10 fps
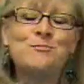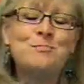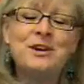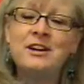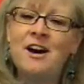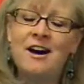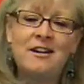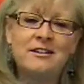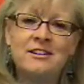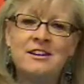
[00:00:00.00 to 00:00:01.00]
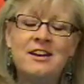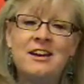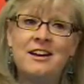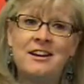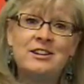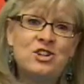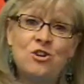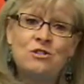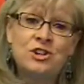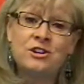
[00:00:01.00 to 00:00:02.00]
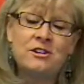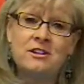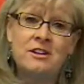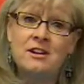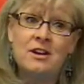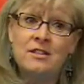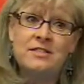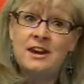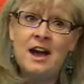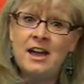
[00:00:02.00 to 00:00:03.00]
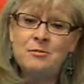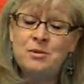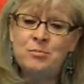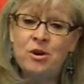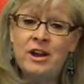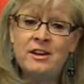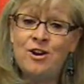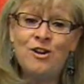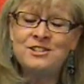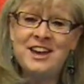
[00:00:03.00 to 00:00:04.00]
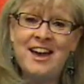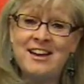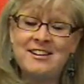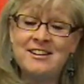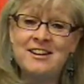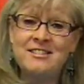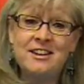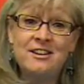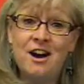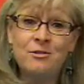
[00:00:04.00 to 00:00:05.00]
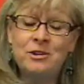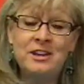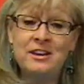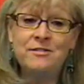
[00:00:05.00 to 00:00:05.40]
her a big hug and I told her that I had been praying all day that God would